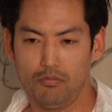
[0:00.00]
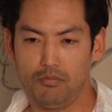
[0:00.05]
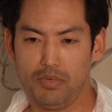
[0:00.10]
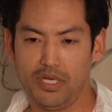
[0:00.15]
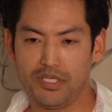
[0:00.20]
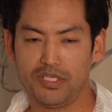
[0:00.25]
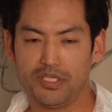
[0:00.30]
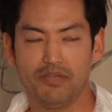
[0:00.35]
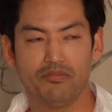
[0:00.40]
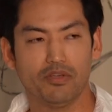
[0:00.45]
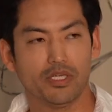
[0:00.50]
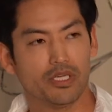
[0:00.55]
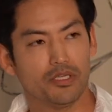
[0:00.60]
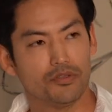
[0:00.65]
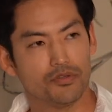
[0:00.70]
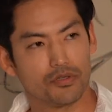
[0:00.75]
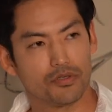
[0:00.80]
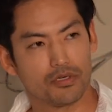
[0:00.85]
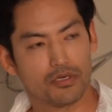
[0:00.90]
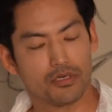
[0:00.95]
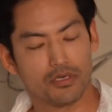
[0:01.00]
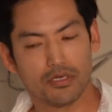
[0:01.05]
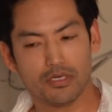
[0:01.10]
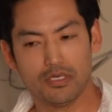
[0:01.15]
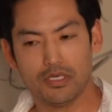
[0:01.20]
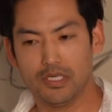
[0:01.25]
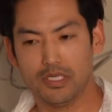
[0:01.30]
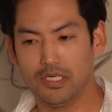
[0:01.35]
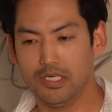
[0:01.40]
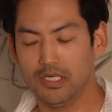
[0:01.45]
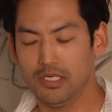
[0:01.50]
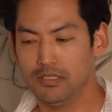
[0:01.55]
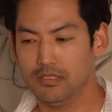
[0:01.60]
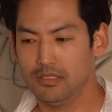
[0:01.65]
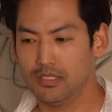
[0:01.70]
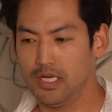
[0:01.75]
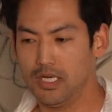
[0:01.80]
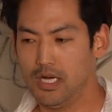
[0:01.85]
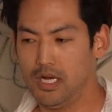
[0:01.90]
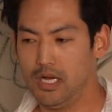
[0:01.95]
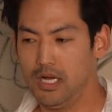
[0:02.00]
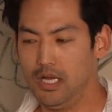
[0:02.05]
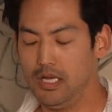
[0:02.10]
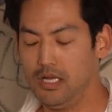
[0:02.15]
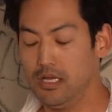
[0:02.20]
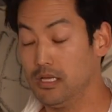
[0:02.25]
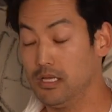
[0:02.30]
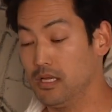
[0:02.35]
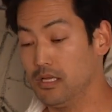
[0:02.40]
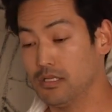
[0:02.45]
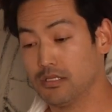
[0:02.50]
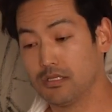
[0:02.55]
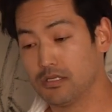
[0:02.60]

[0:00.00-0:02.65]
by Stephen Kinzer. And it's